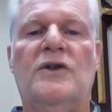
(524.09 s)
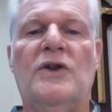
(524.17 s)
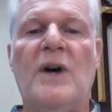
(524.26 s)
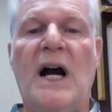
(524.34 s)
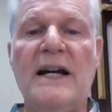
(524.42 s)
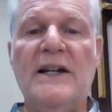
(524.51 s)
To
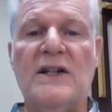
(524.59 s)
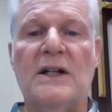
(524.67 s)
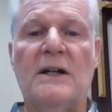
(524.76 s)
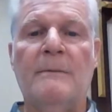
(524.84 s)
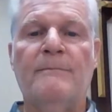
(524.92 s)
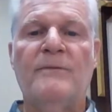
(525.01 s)
Isaac,
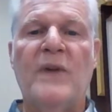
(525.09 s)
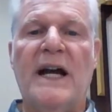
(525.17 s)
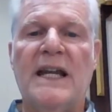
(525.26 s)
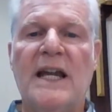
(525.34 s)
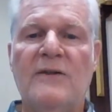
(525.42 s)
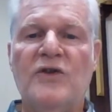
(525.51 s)
I
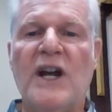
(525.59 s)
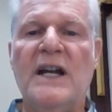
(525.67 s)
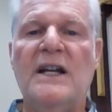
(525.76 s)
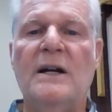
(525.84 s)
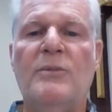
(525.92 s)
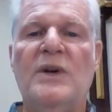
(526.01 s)
gave
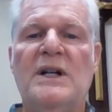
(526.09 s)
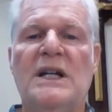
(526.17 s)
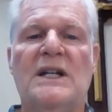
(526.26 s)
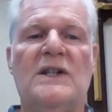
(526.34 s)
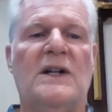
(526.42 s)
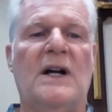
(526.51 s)
Jacob and
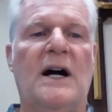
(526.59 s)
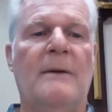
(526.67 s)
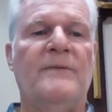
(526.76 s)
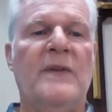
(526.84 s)
Esau.